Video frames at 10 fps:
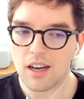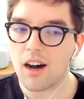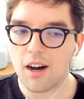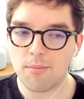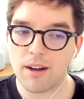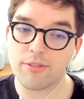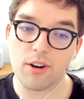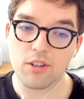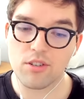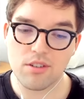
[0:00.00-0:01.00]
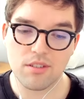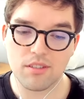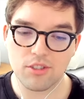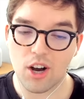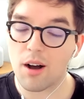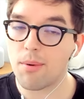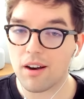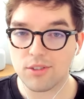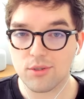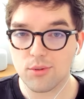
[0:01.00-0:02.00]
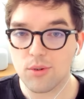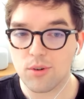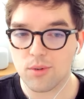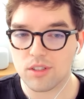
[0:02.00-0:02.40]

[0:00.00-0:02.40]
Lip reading: My first job out of school